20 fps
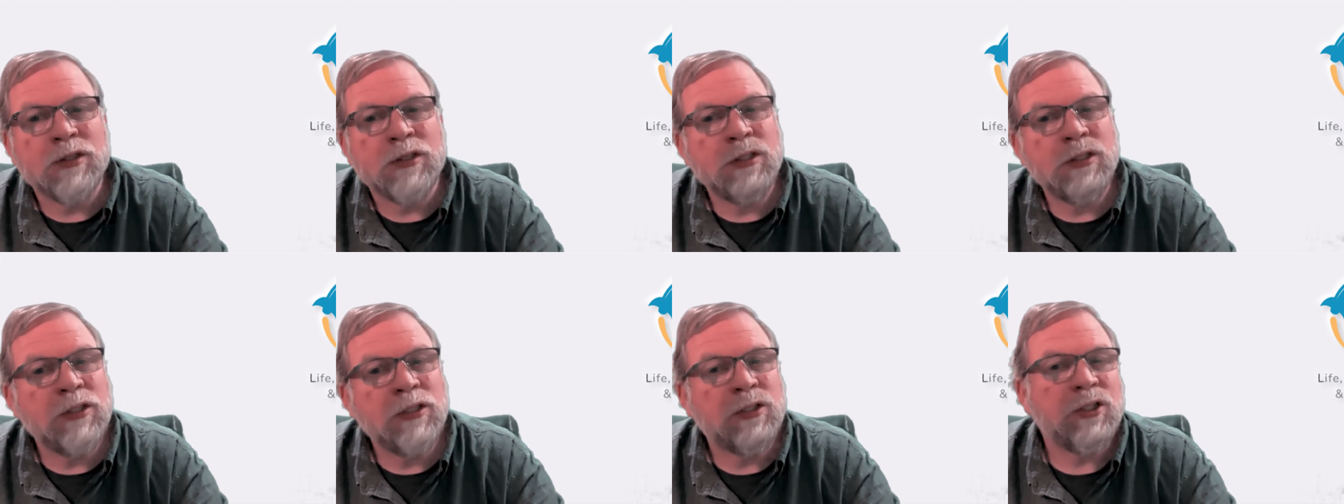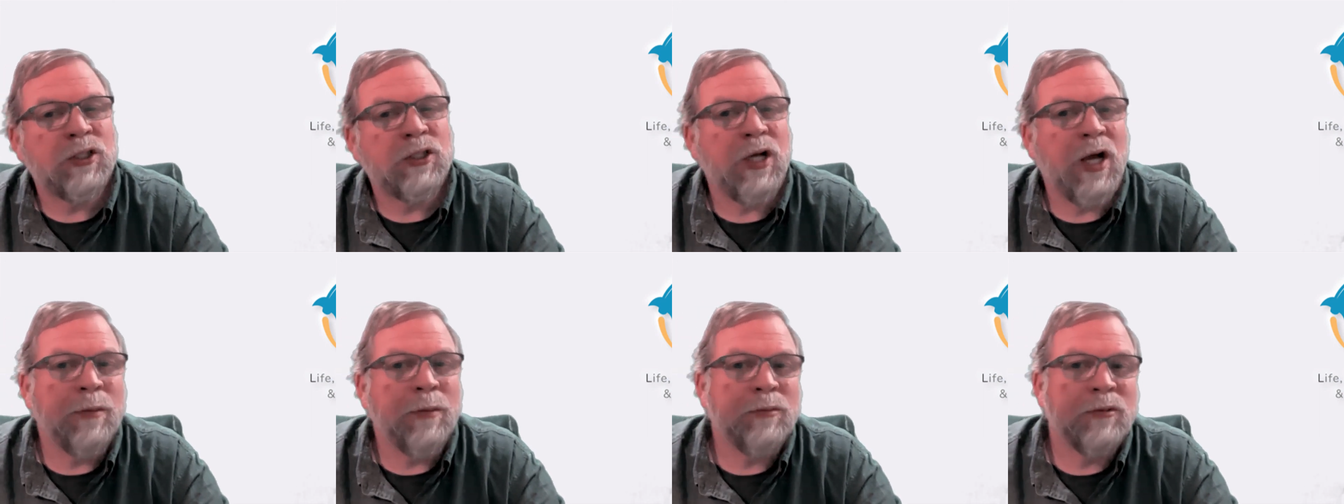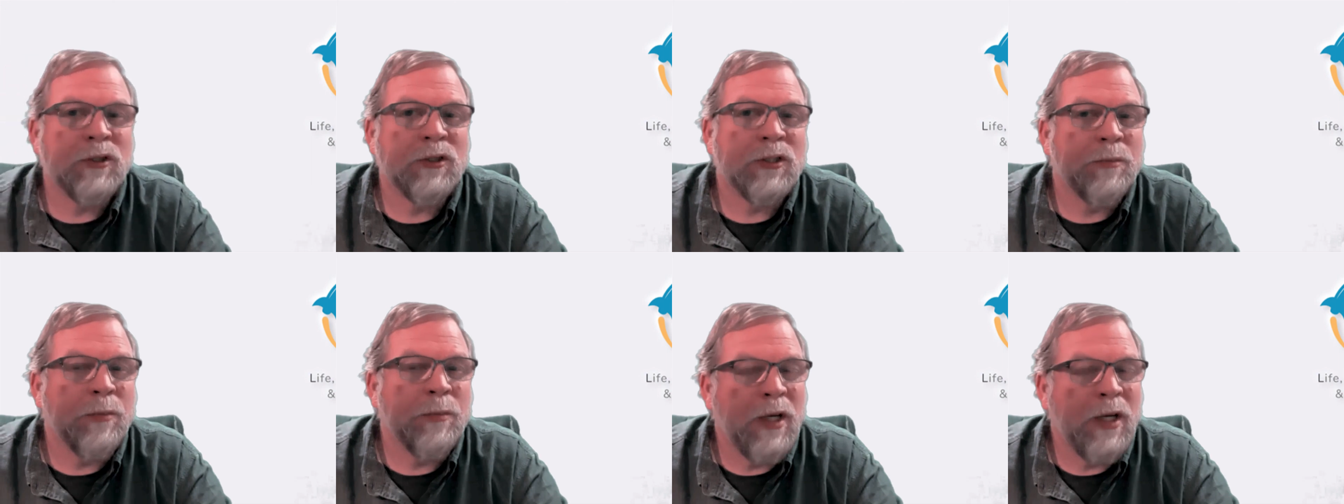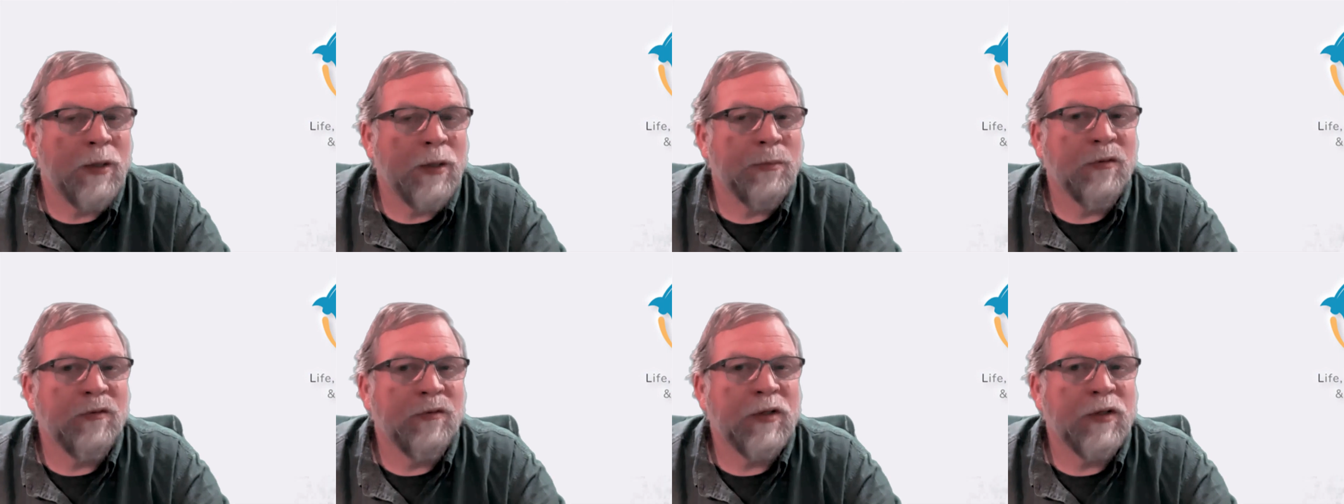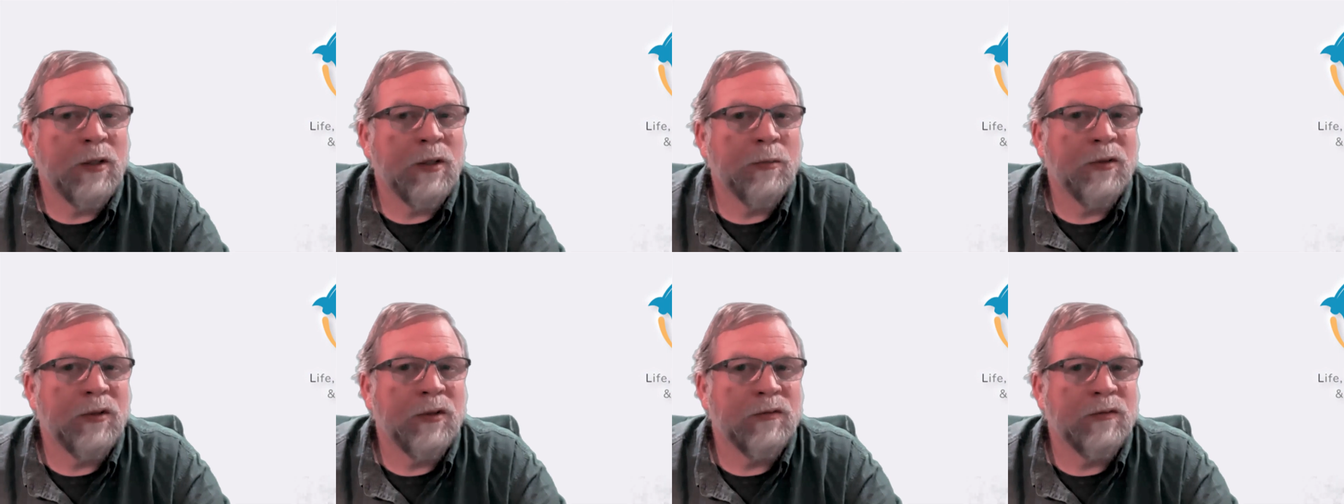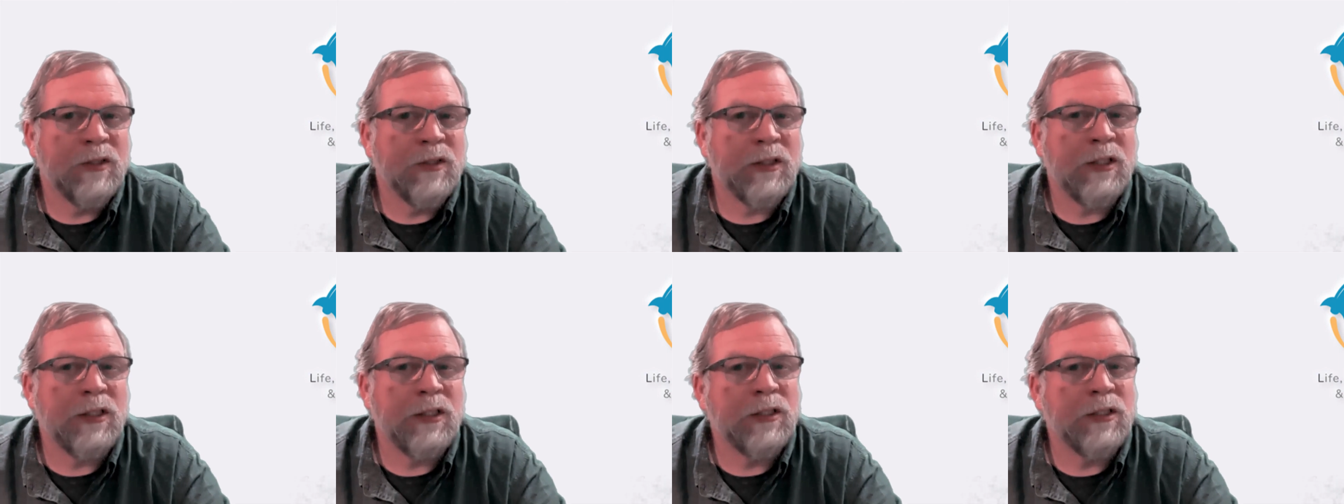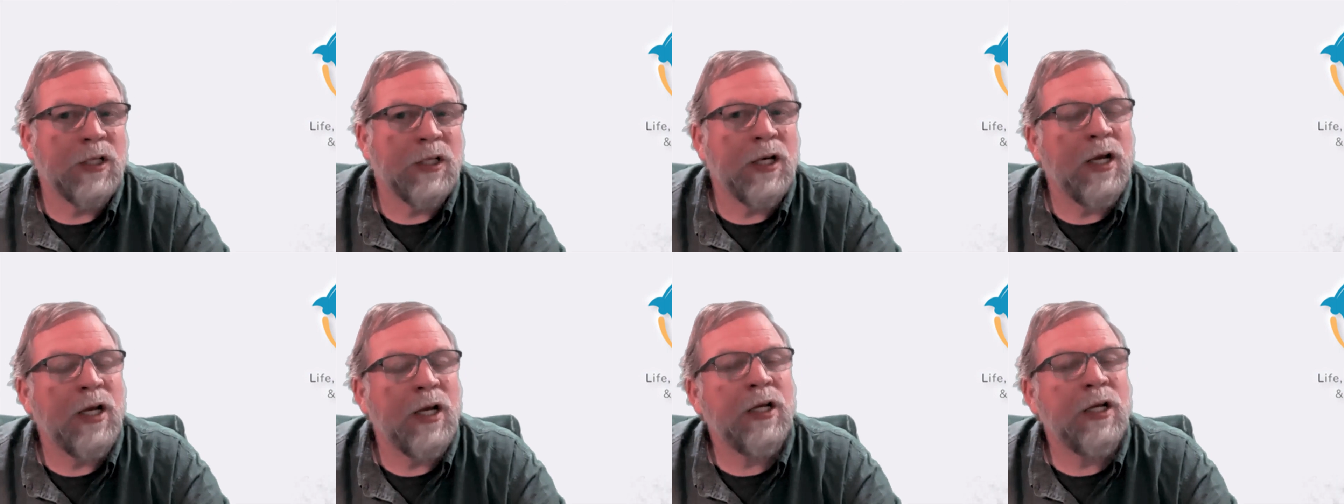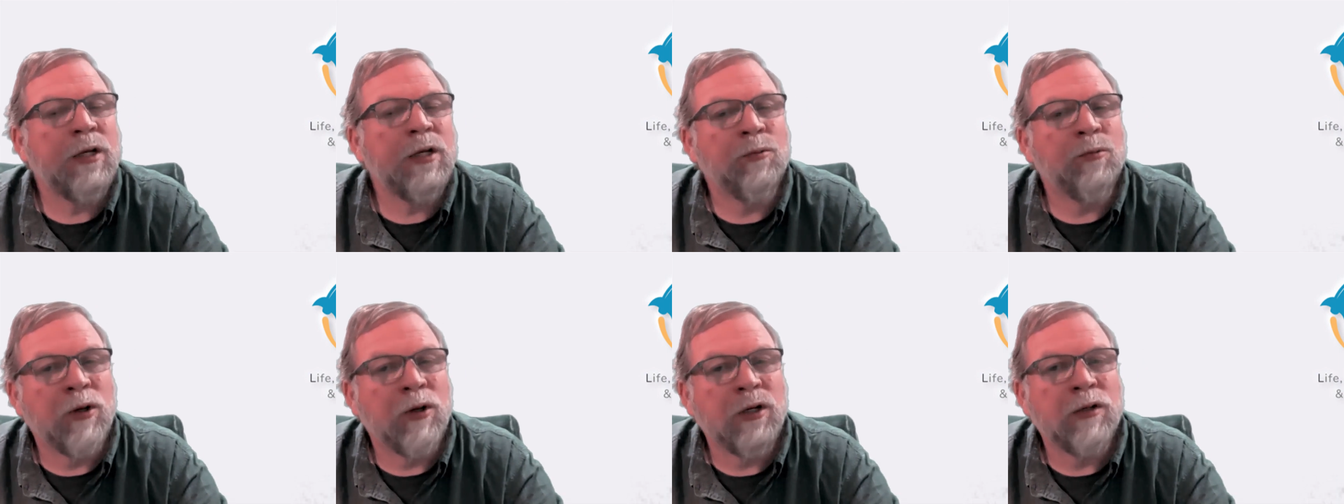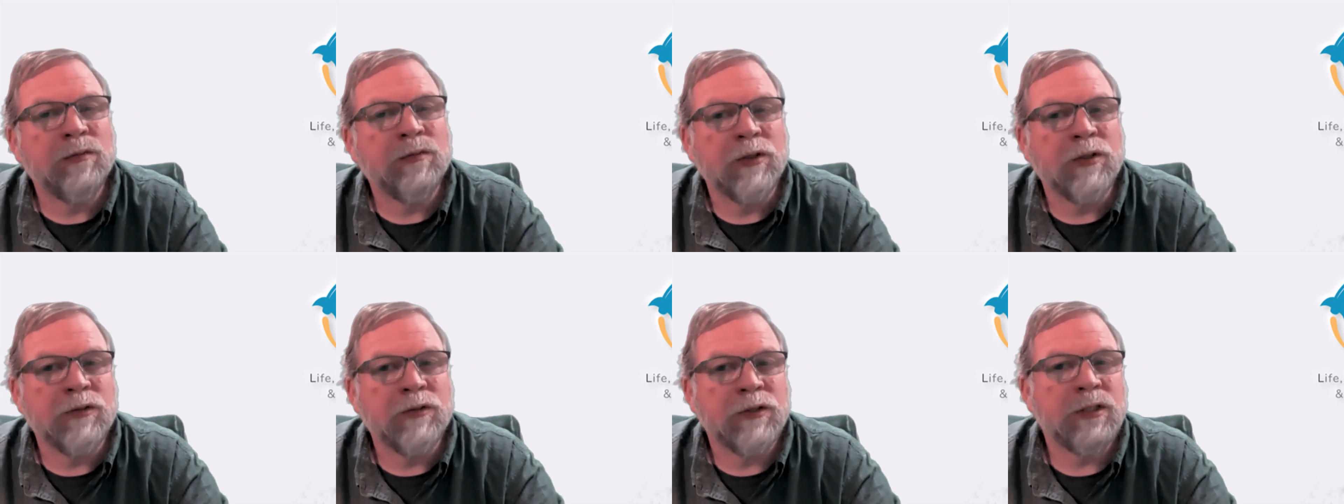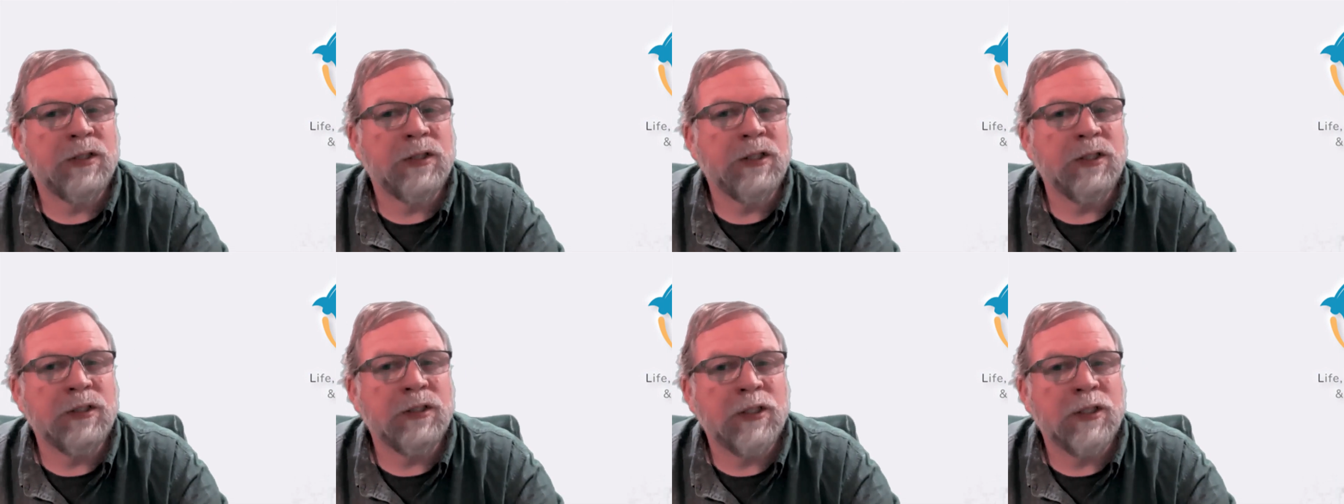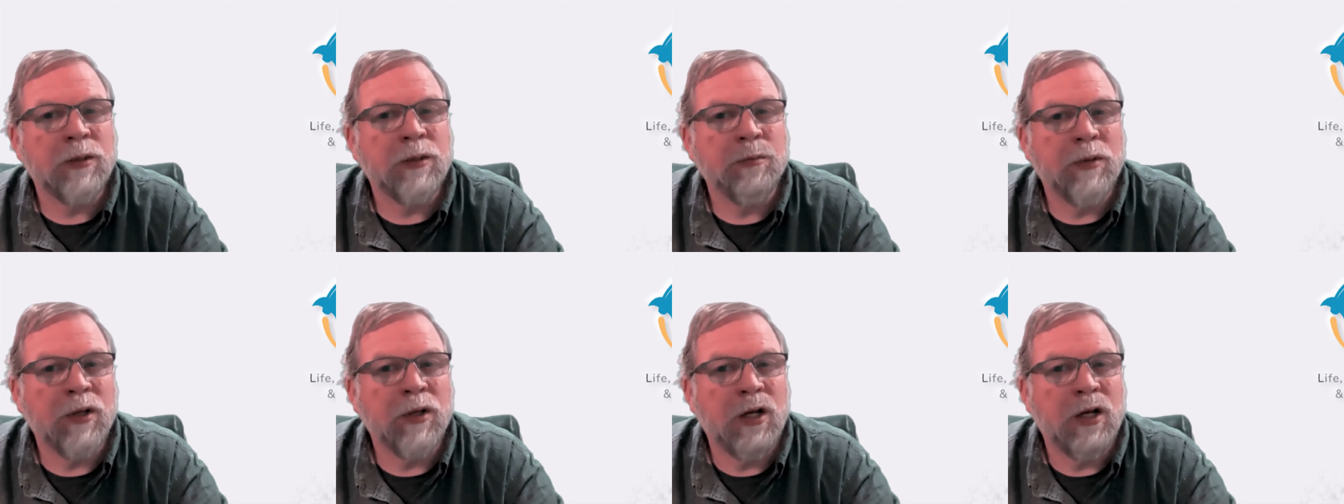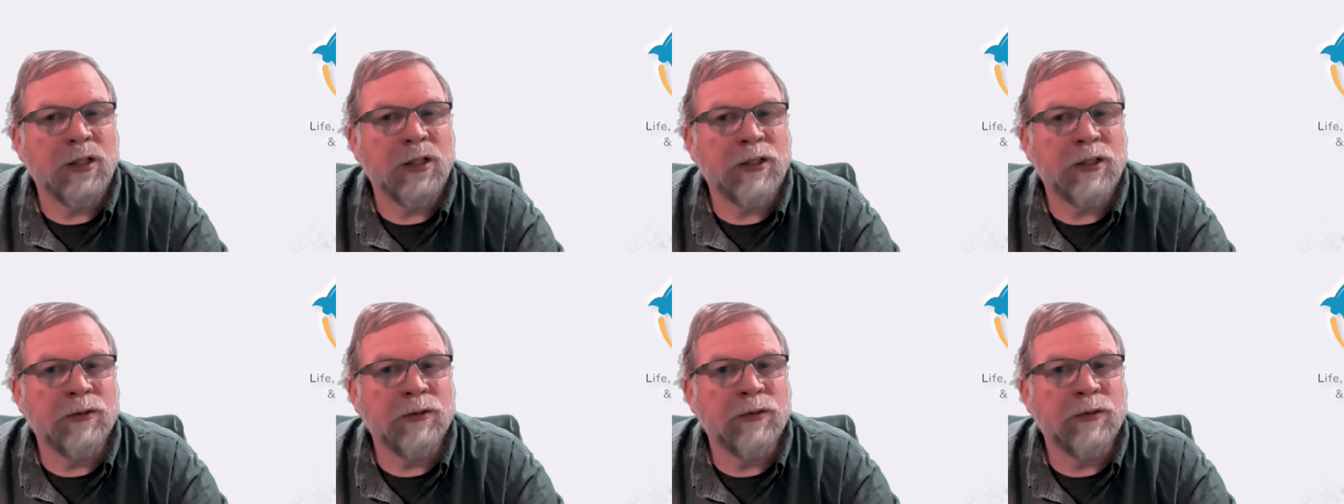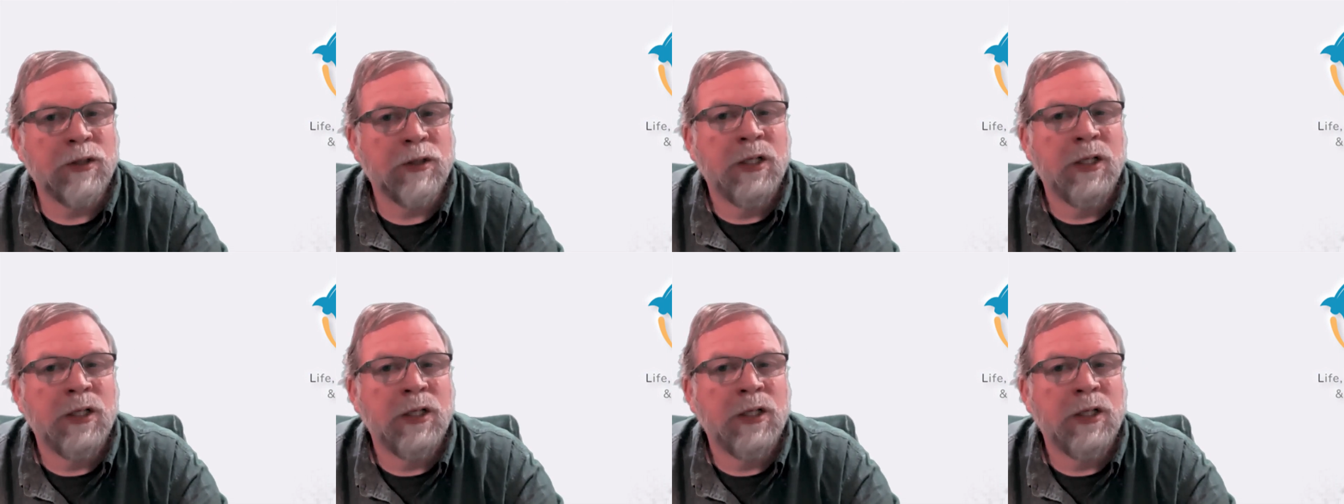and each chapter is made up of a number of scenes, and any one of those things can block you.